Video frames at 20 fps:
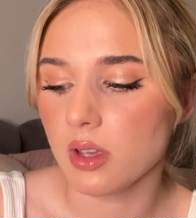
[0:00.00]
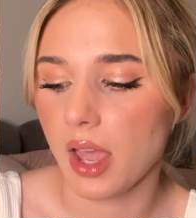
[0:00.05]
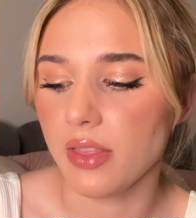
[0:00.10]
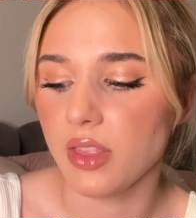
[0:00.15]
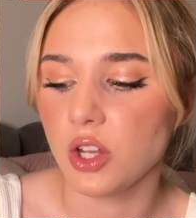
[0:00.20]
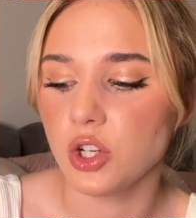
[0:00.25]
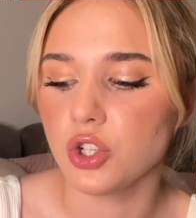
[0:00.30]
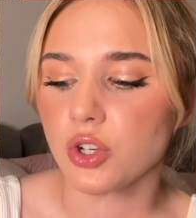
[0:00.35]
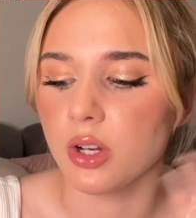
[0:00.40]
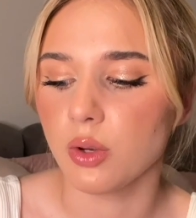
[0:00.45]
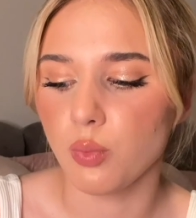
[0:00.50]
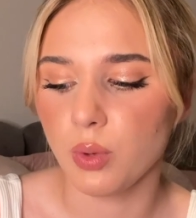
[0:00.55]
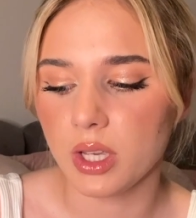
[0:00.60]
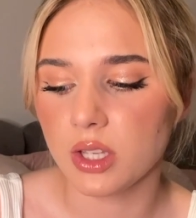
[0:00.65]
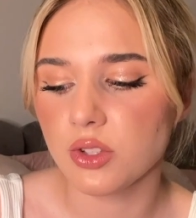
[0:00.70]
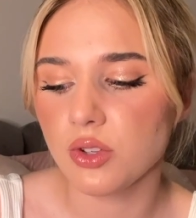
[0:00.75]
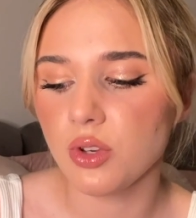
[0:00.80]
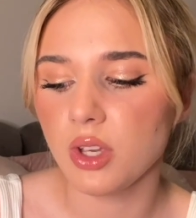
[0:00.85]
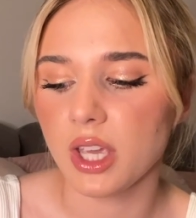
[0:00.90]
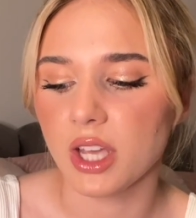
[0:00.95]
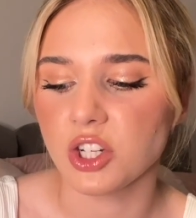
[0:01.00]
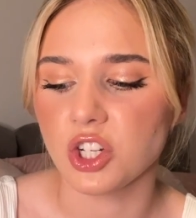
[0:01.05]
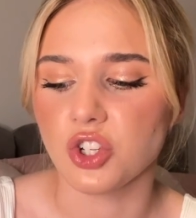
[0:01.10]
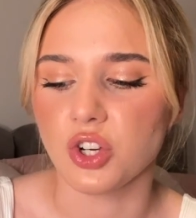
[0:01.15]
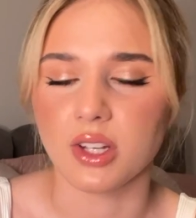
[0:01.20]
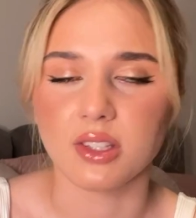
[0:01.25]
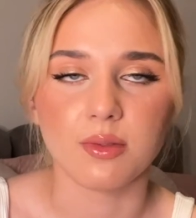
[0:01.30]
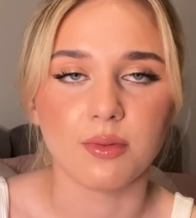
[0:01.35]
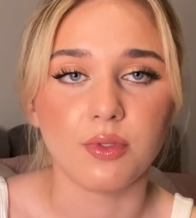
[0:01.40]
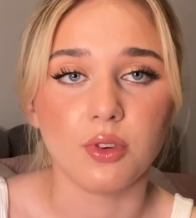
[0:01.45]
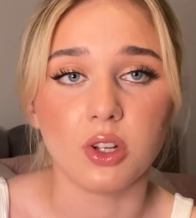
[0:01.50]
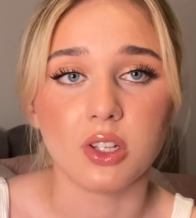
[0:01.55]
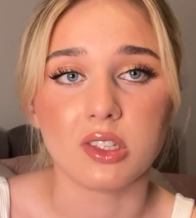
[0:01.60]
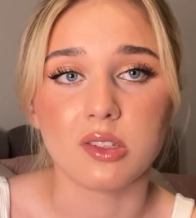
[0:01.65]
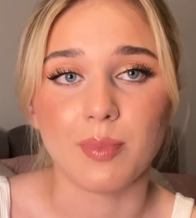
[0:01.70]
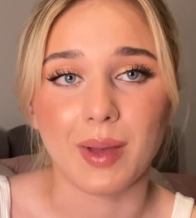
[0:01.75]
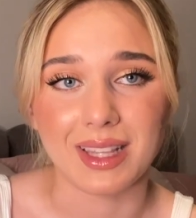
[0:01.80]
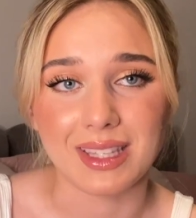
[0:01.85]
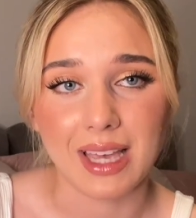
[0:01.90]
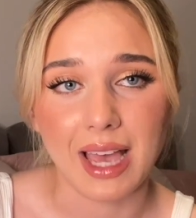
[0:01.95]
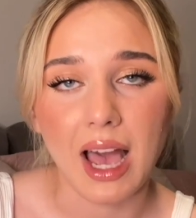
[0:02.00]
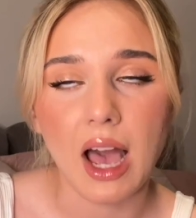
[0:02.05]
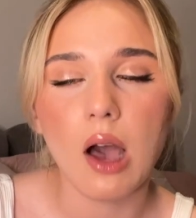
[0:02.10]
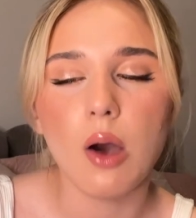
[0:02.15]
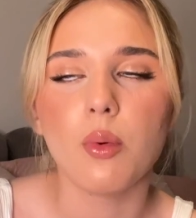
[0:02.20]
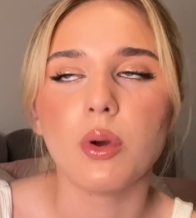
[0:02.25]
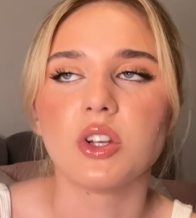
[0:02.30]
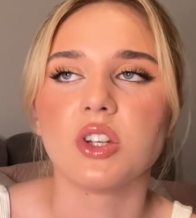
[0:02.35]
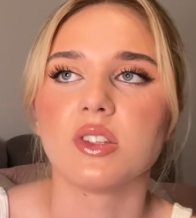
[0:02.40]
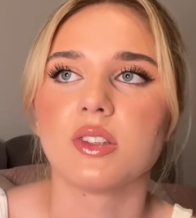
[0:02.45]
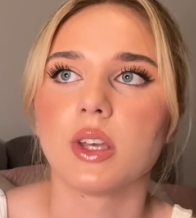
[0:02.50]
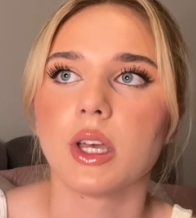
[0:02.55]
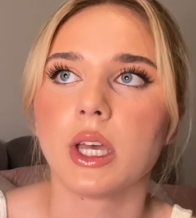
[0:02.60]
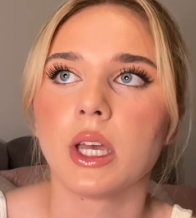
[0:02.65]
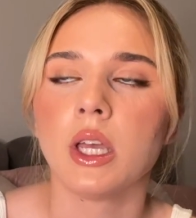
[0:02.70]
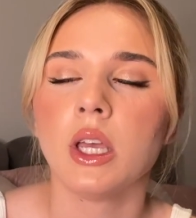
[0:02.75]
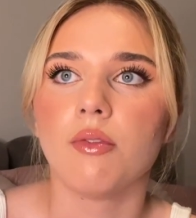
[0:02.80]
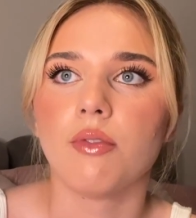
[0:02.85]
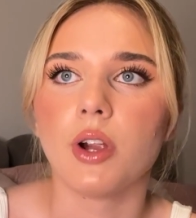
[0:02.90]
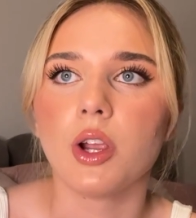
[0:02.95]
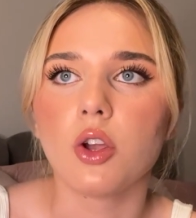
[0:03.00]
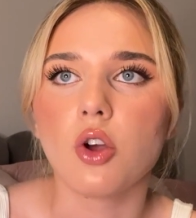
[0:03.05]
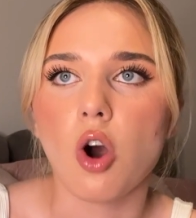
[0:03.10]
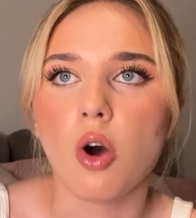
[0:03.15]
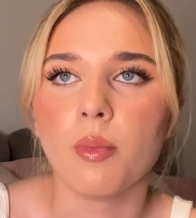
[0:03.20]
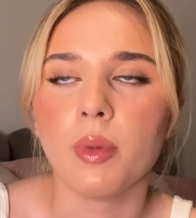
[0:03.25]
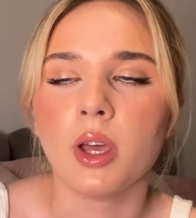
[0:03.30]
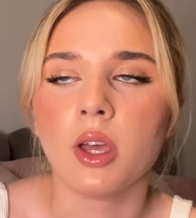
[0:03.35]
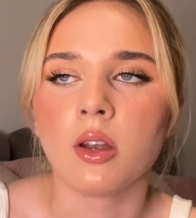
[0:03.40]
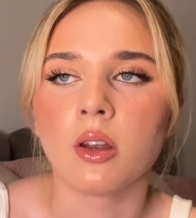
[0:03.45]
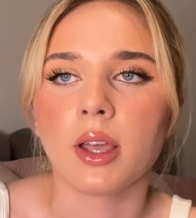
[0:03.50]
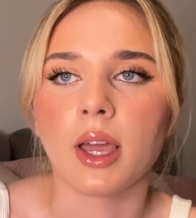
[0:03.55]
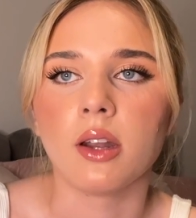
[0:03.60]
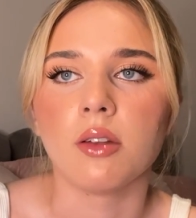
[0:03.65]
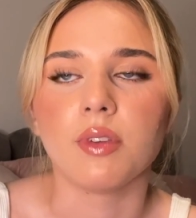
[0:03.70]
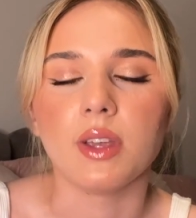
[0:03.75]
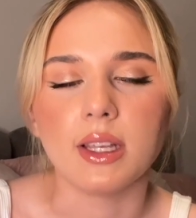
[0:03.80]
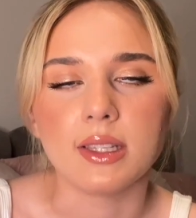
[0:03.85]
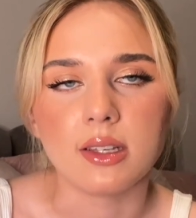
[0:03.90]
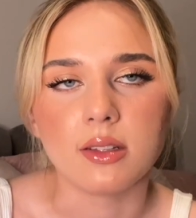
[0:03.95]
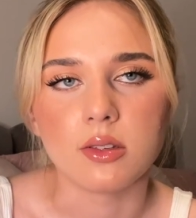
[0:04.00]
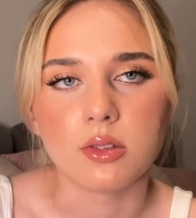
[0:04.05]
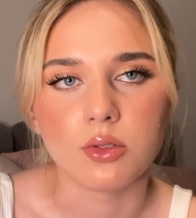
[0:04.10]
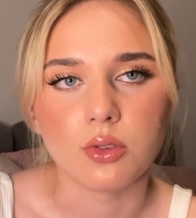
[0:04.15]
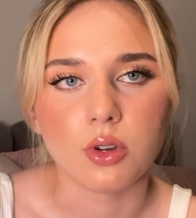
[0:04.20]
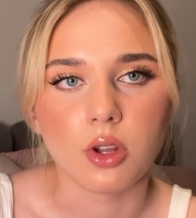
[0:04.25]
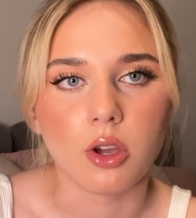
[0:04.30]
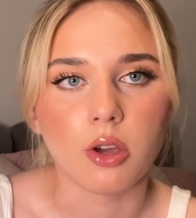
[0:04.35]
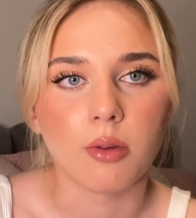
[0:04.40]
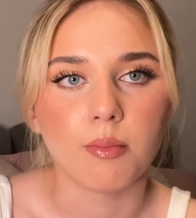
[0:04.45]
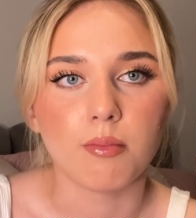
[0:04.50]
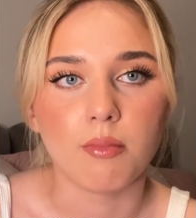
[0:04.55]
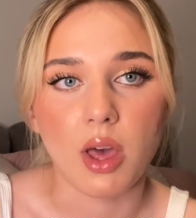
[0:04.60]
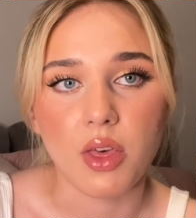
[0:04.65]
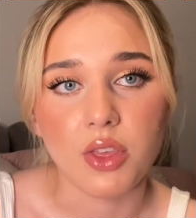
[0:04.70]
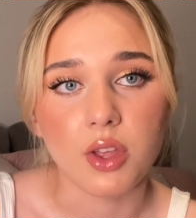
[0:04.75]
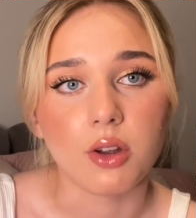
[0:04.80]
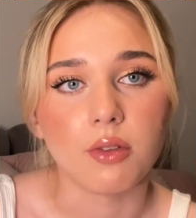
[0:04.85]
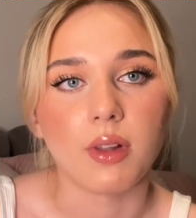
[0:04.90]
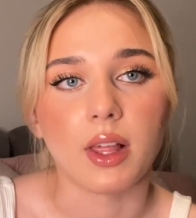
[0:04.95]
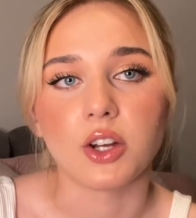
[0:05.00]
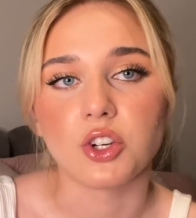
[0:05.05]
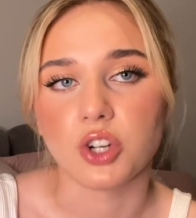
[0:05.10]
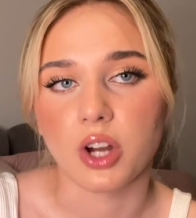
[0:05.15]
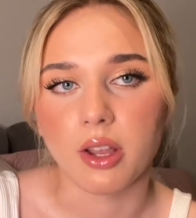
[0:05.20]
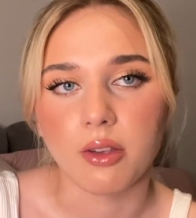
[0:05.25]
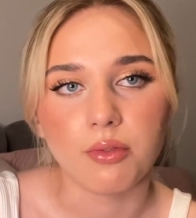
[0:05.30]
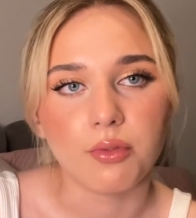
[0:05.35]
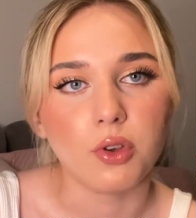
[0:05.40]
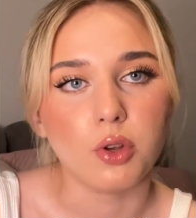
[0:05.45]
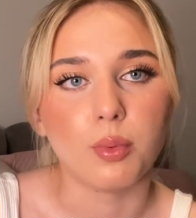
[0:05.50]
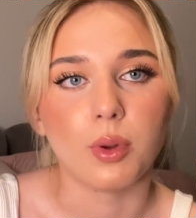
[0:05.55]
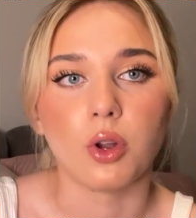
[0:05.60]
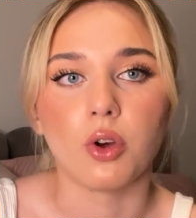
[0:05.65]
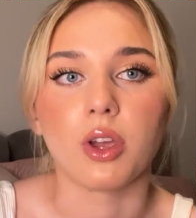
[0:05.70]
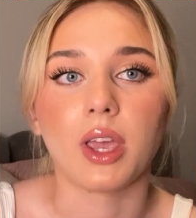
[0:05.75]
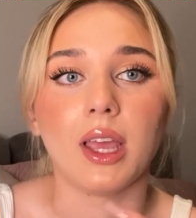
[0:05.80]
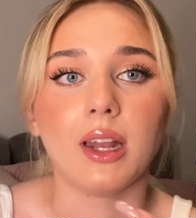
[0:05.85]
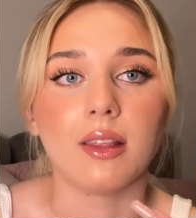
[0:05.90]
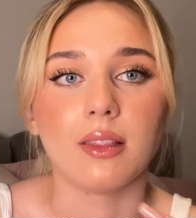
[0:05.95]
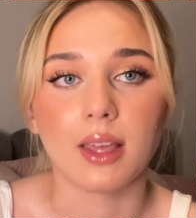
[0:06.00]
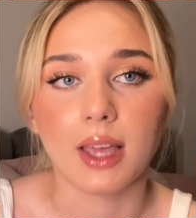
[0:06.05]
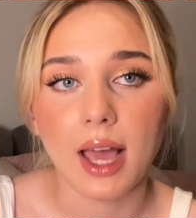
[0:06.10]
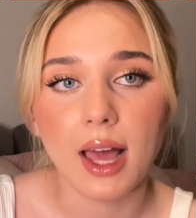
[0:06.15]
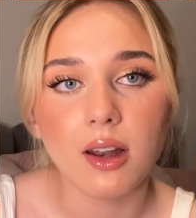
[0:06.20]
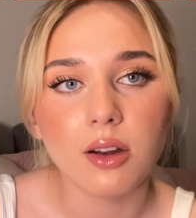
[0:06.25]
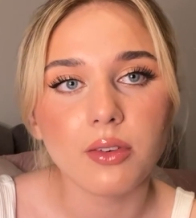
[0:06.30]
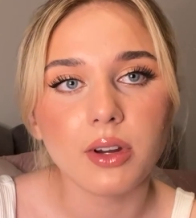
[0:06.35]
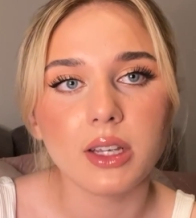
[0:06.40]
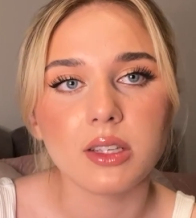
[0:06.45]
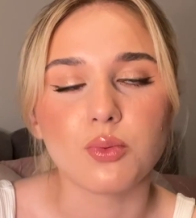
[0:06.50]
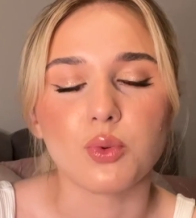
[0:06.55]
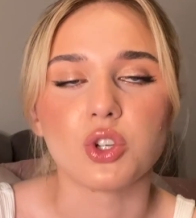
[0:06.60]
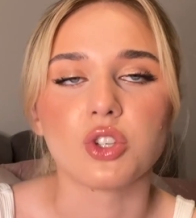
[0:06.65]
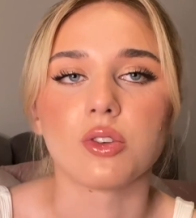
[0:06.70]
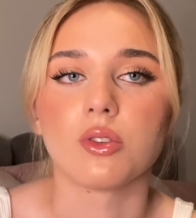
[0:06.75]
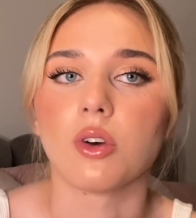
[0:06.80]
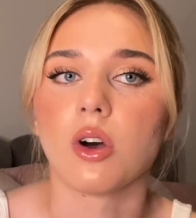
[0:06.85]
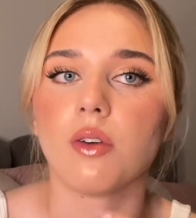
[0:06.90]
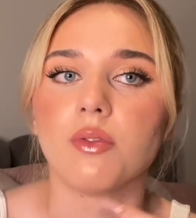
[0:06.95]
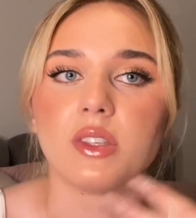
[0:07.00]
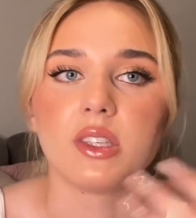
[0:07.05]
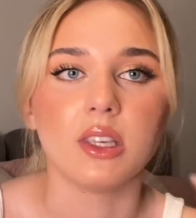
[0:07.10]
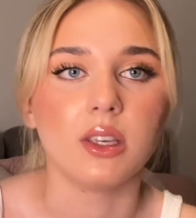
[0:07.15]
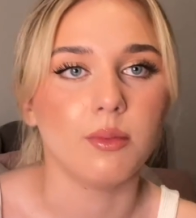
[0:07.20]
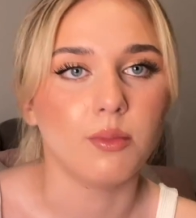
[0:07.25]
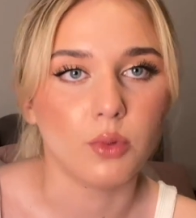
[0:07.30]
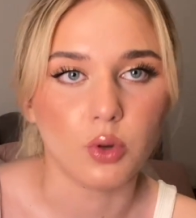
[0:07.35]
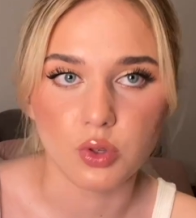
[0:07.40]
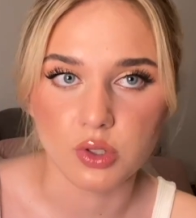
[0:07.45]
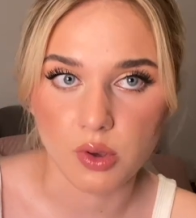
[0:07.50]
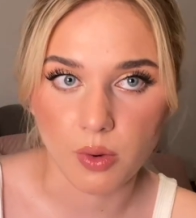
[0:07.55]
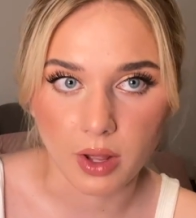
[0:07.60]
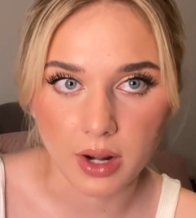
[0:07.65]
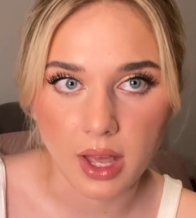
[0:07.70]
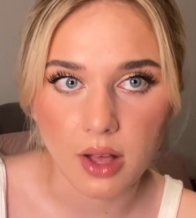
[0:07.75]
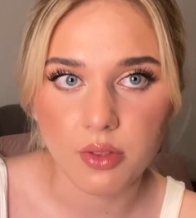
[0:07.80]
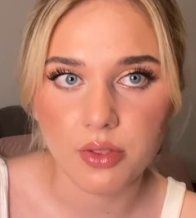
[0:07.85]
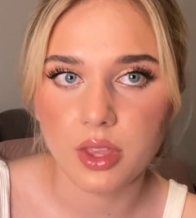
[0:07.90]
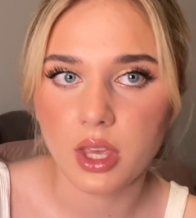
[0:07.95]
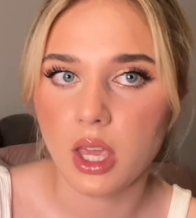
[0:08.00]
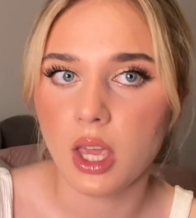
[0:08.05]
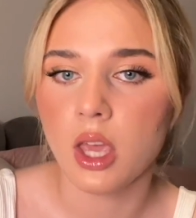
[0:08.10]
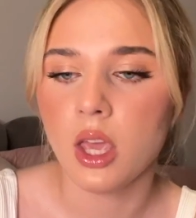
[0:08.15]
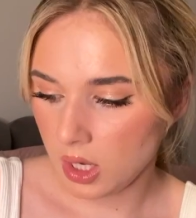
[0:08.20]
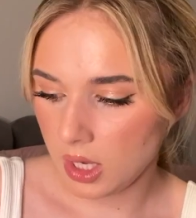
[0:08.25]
And then during week two, he actually tried some food and spat it out, which is a very common kind of eating disorder method of like trying food but not gaining the calories, which is obviously also unhealthy.